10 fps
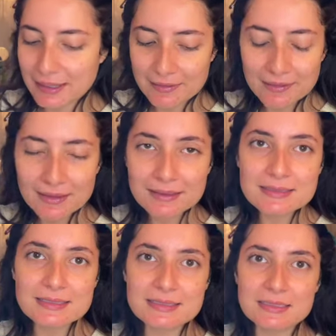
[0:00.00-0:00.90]
I think it's
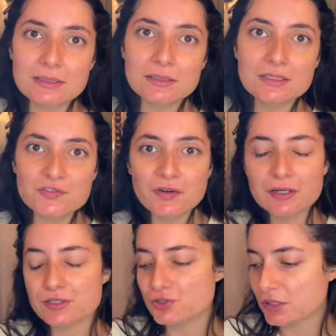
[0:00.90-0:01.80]
still, as far
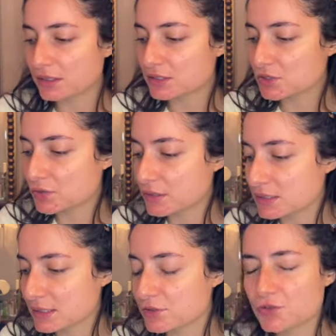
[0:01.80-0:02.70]
as drugstore
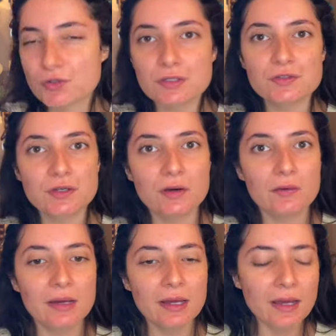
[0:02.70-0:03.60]
sunscreens
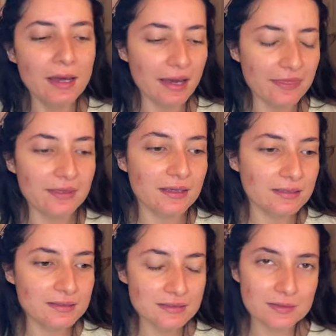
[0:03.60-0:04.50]
go, I think
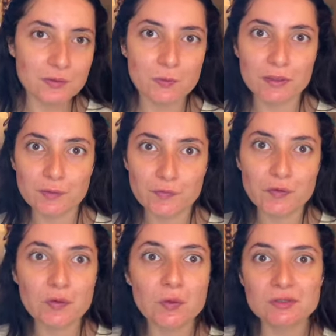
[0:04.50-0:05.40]
it's still one of the
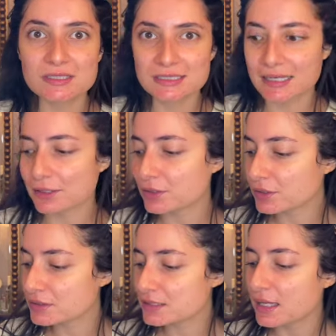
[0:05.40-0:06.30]
gold
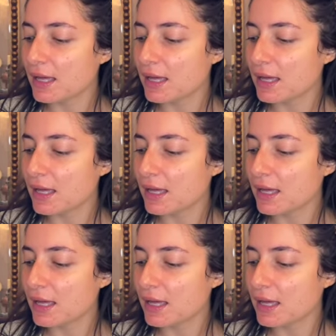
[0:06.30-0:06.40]
standards.